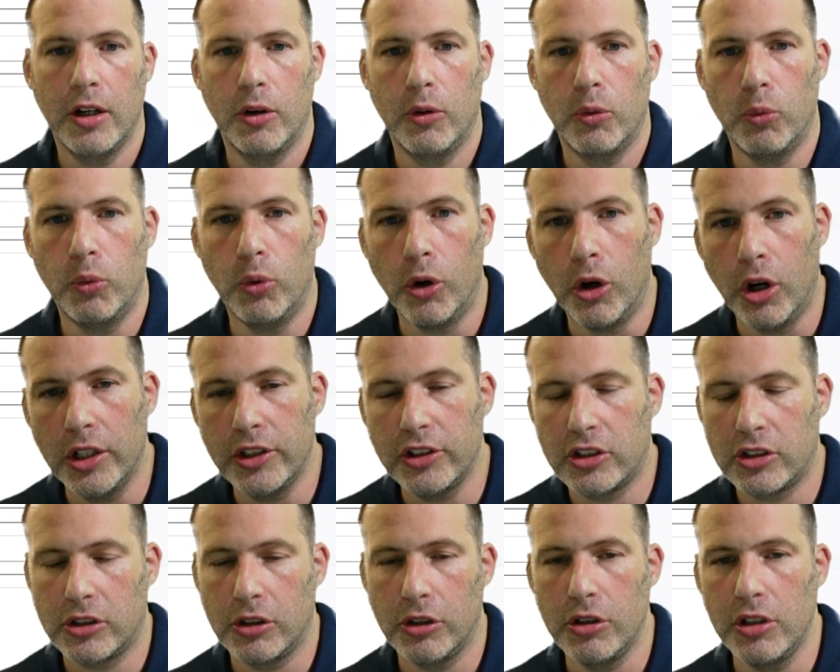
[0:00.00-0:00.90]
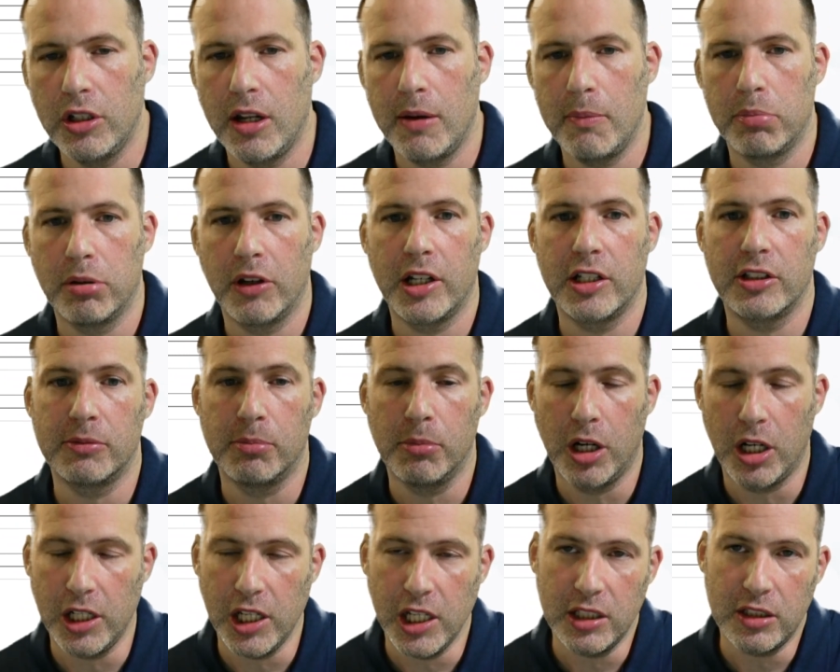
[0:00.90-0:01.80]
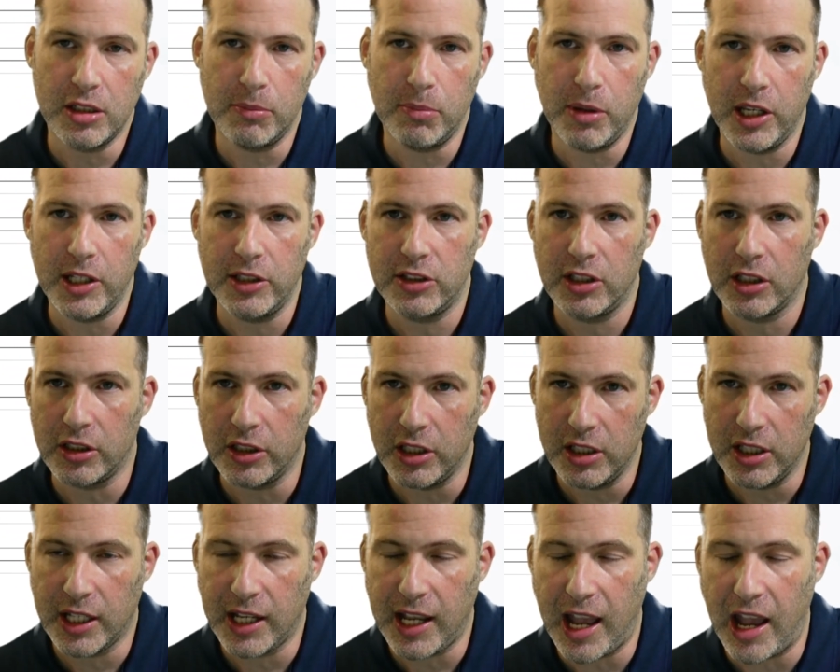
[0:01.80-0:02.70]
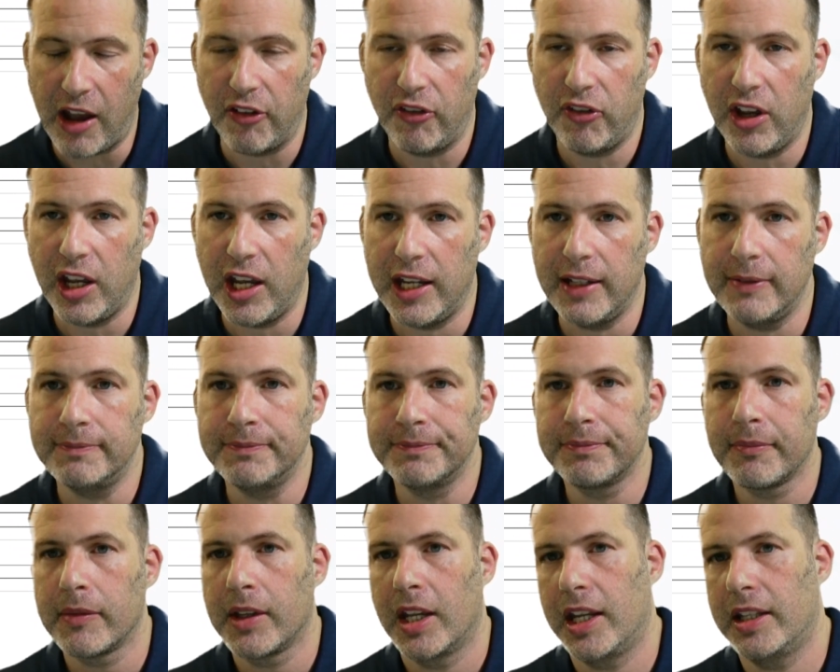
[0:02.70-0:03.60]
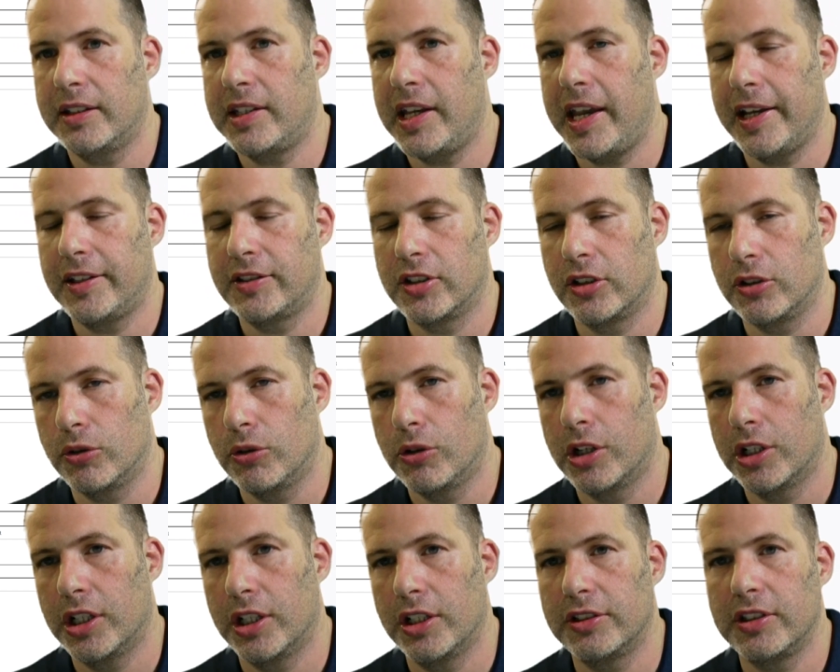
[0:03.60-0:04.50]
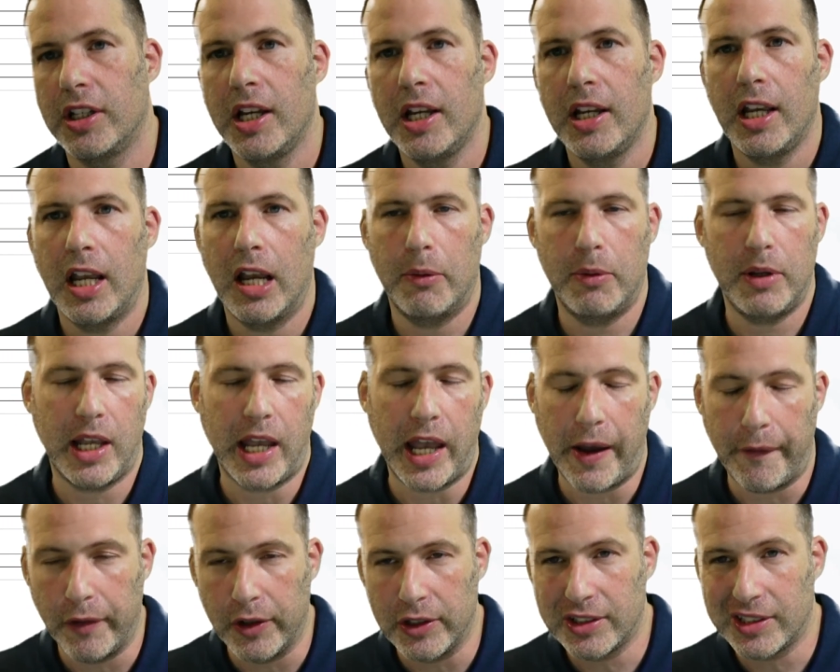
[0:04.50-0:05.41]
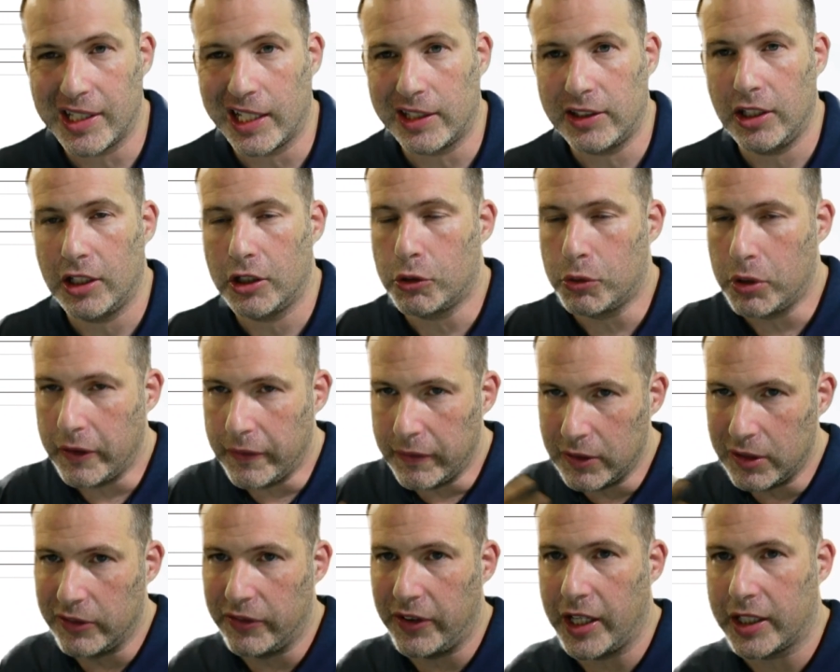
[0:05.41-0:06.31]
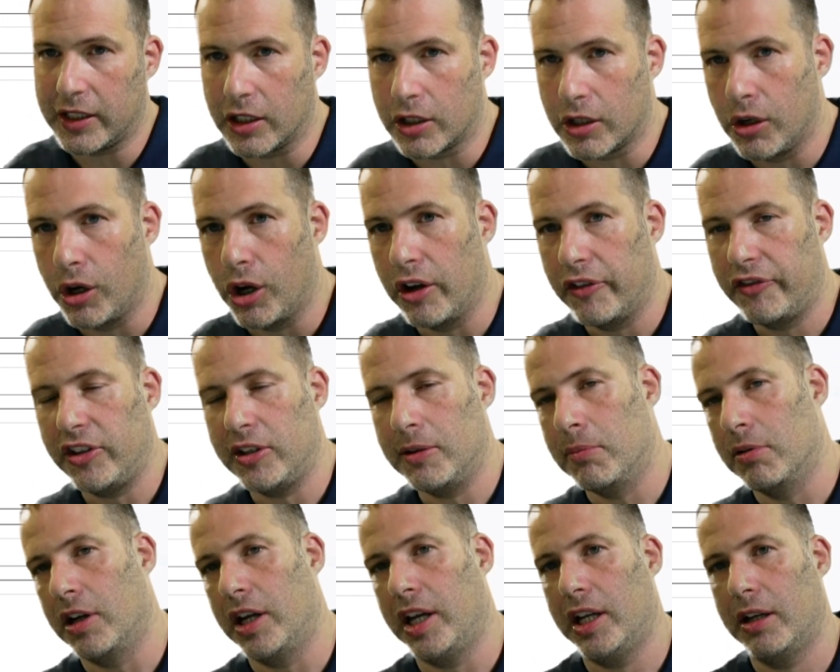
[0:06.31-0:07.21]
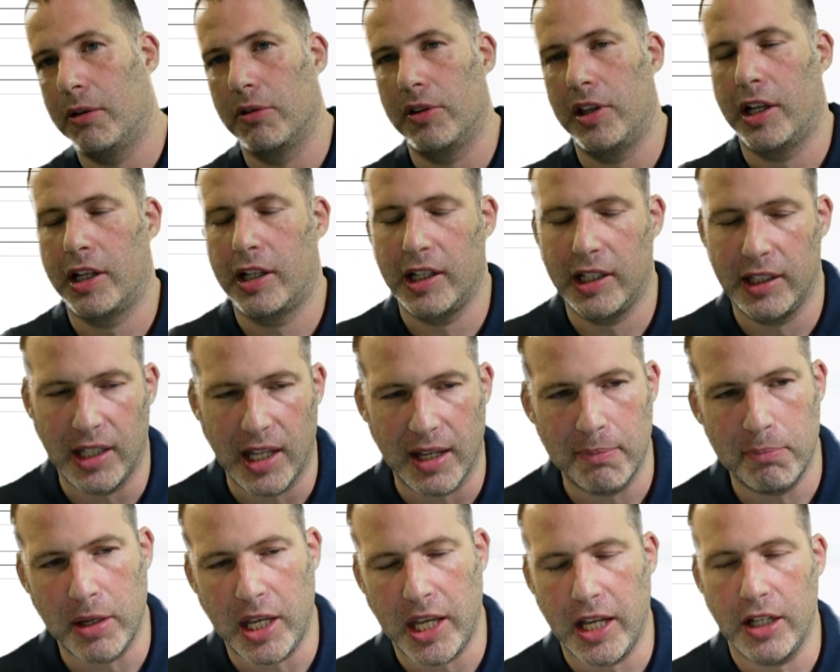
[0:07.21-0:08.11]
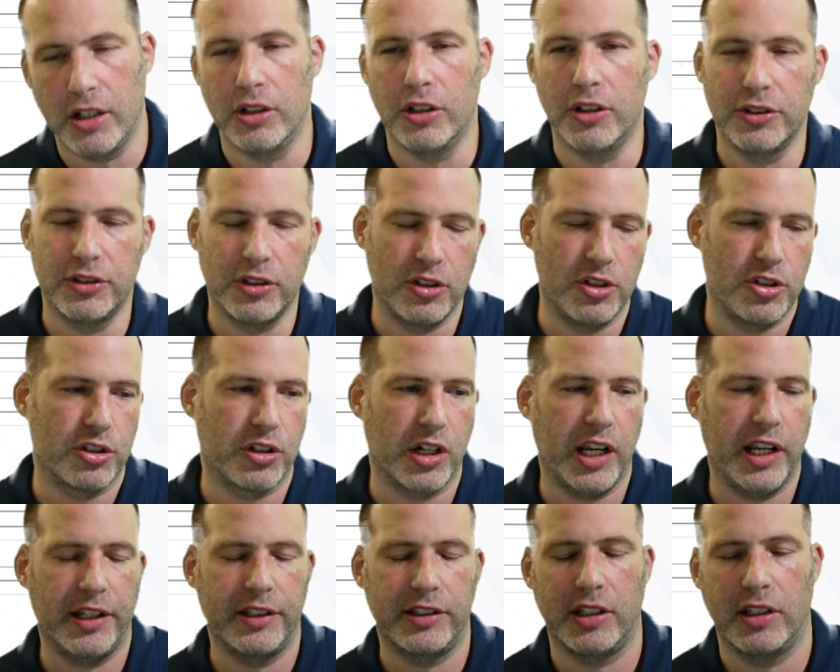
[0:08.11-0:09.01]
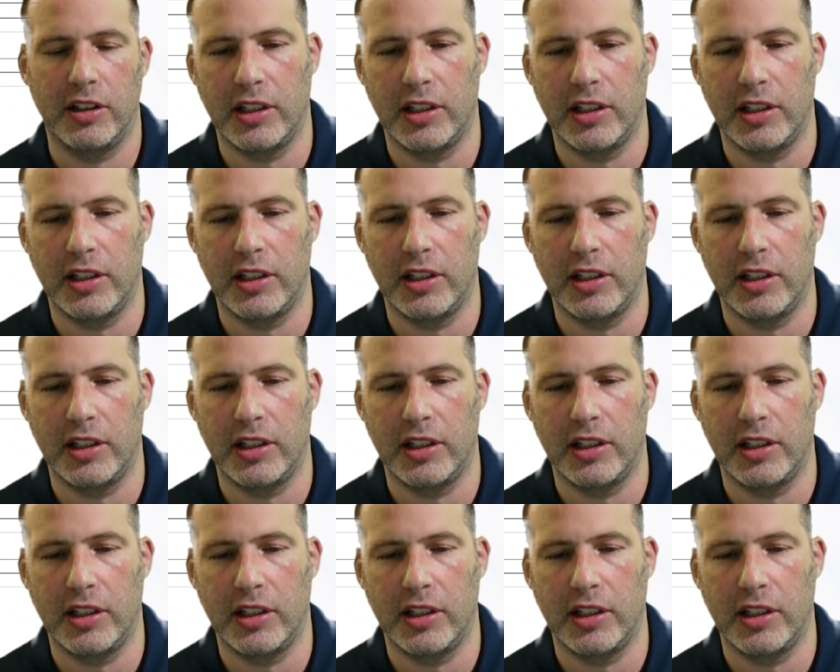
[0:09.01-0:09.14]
One student brings money to basically the cafe and takes in orders, and we have what's like the equivalent of like a coffee break where they get like bagels and drinks and